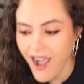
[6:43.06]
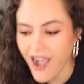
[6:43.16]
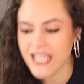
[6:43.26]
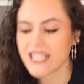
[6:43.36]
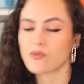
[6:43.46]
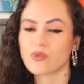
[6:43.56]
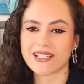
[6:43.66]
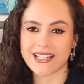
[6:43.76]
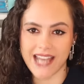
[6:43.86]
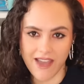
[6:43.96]
I
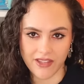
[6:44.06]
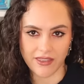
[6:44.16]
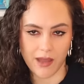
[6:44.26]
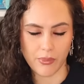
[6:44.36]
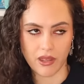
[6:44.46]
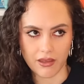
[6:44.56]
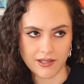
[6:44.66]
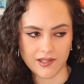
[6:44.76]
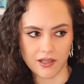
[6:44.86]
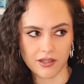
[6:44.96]
was never that
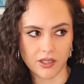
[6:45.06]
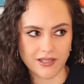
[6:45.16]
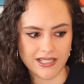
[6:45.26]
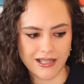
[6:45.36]
person that was